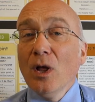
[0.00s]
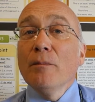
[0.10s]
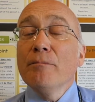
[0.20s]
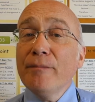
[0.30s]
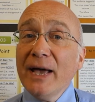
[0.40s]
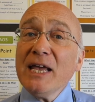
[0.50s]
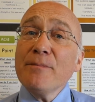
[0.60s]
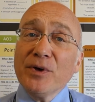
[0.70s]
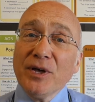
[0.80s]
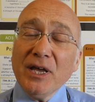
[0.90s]

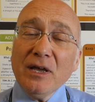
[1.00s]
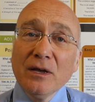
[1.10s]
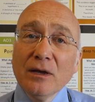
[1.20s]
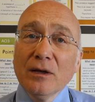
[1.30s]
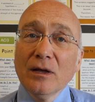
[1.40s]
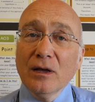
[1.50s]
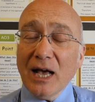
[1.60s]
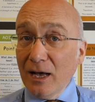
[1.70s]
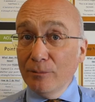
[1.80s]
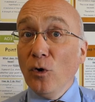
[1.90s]
Maybe,
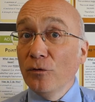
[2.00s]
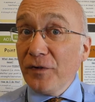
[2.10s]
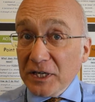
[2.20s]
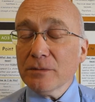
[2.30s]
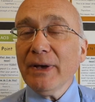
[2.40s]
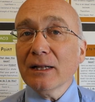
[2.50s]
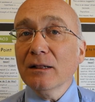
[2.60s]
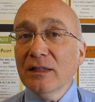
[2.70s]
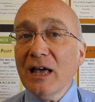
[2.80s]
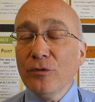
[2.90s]
at a more fundamental
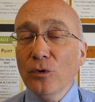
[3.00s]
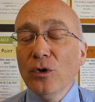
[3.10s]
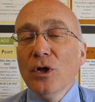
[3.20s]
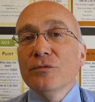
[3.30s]
level,